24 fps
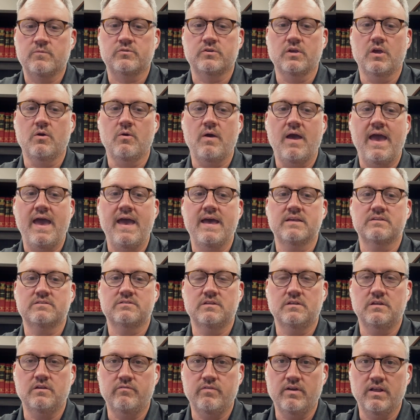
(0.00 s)
So as
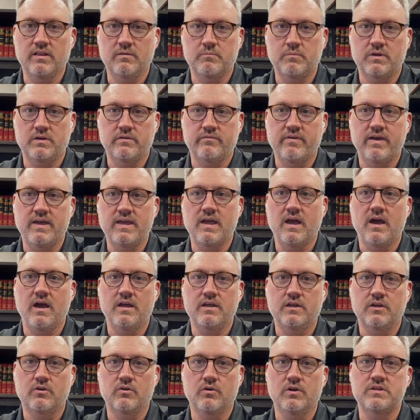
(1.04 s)
the development of
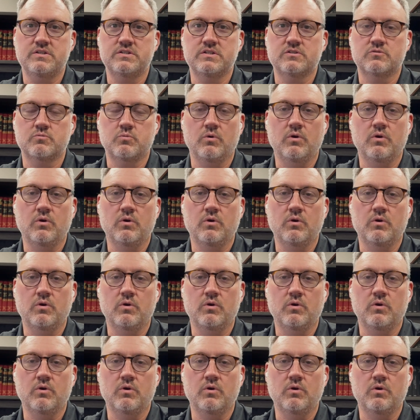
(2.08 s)
AI increases,